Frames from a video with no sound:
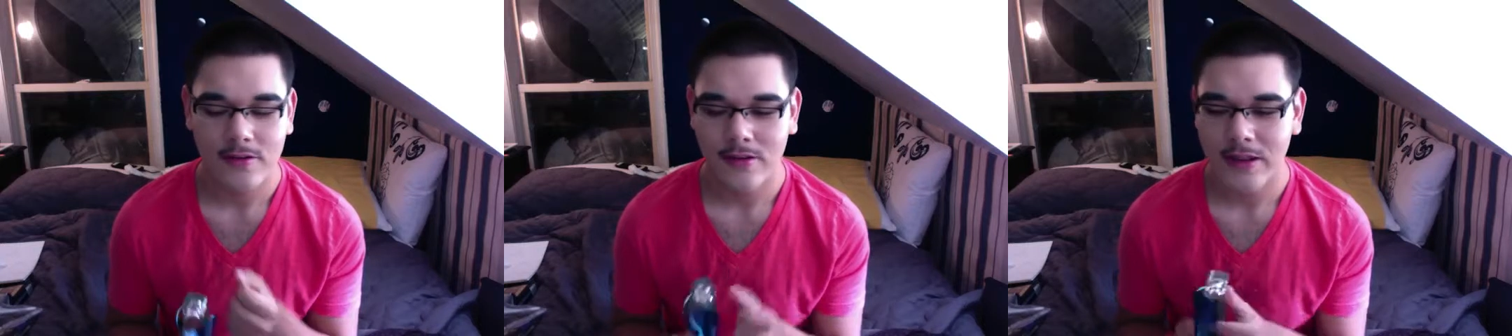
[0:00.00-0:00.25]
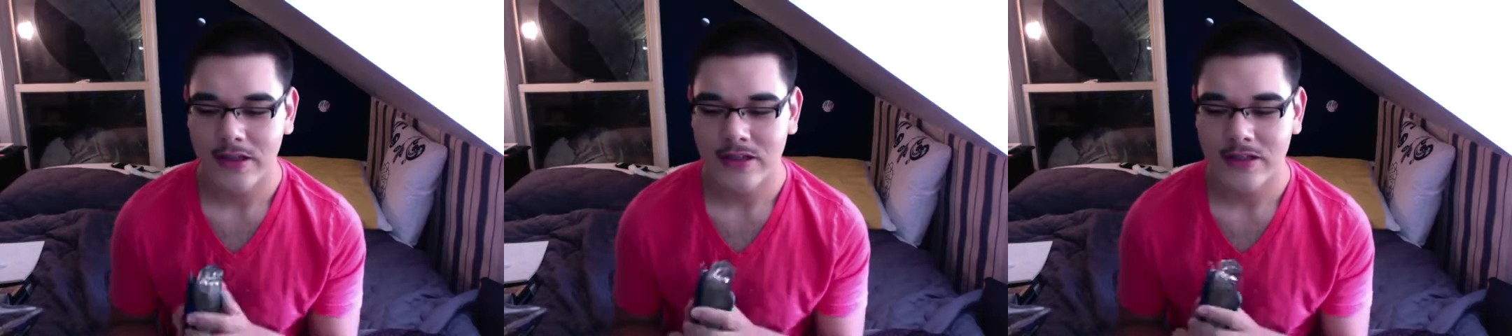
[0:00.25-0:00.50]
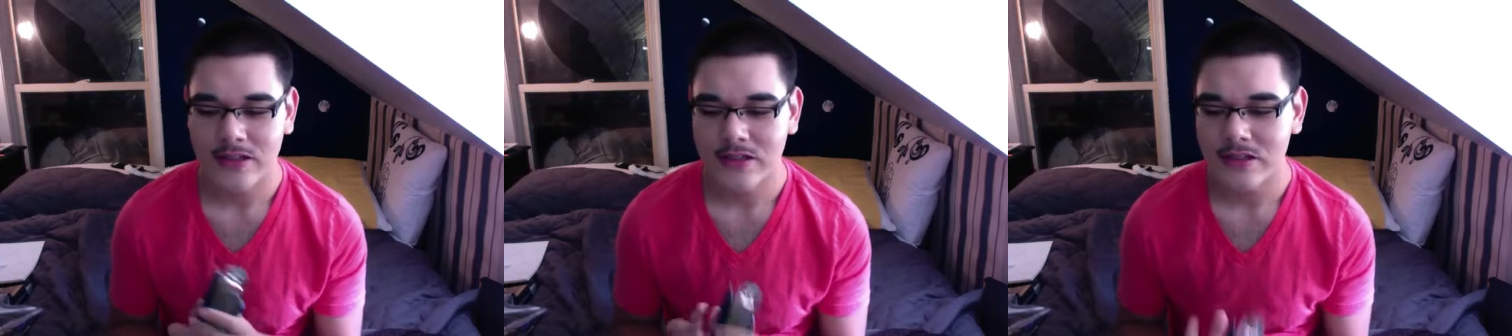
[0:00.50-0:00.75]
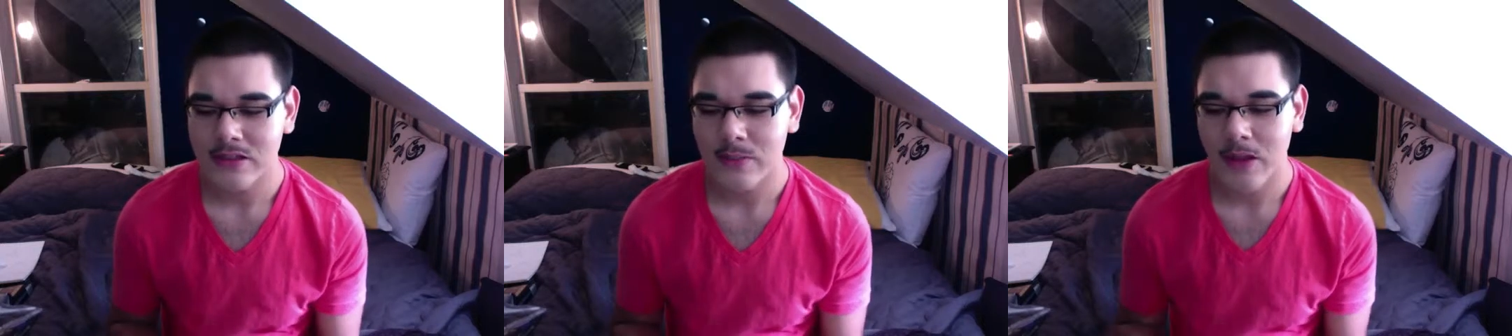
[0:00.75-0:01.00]
Like, it
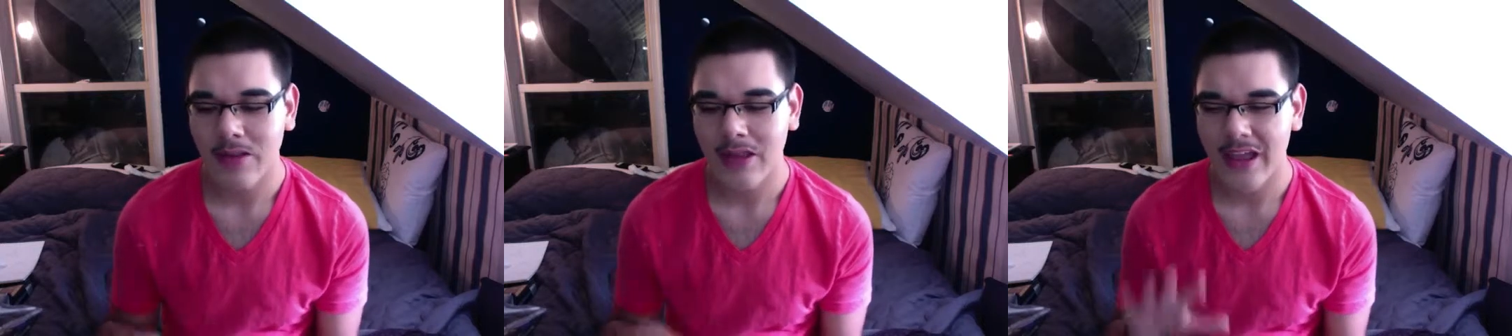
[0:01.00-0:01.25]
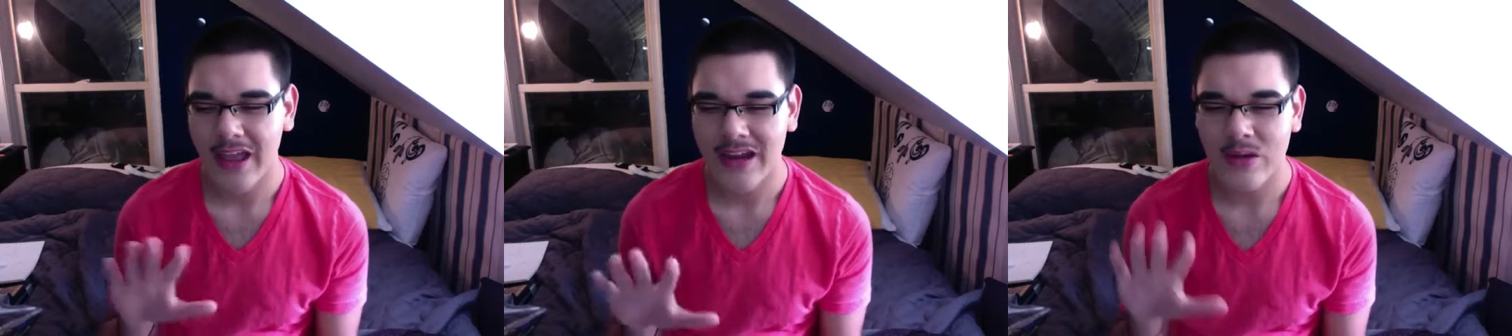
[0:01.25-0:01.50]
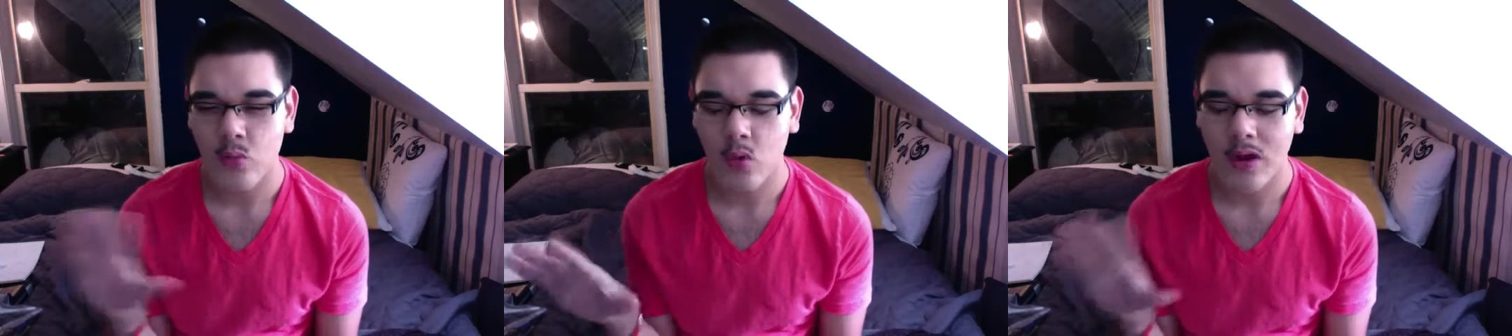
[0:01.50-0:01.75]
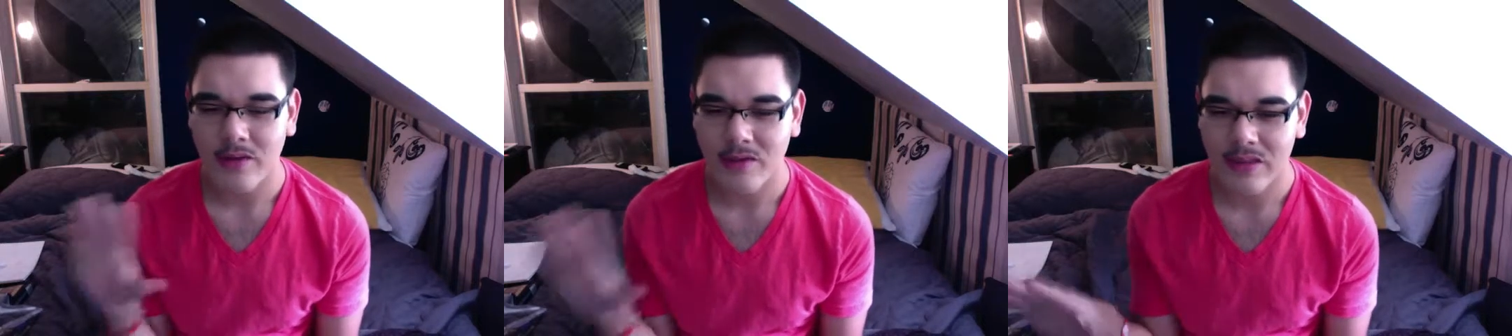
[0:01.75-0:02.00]
doesn't smell like any
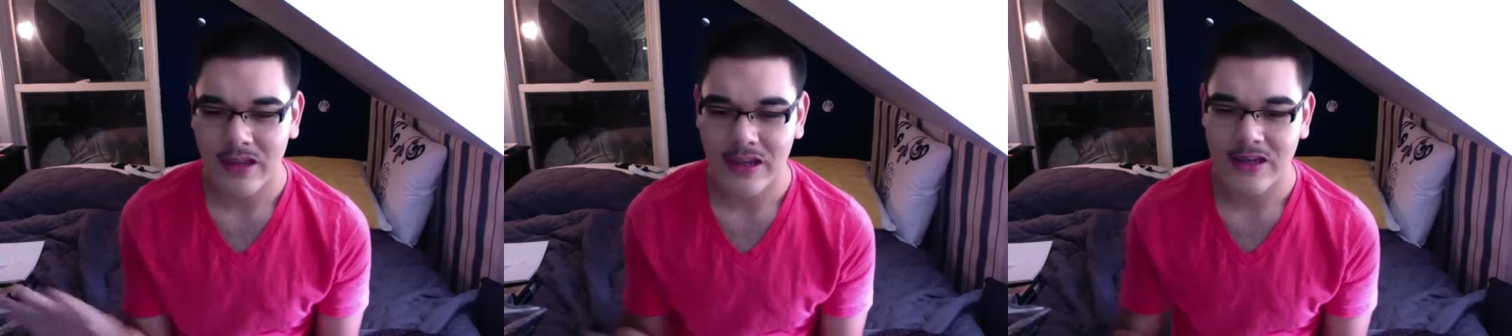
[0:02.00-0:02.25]
one thing.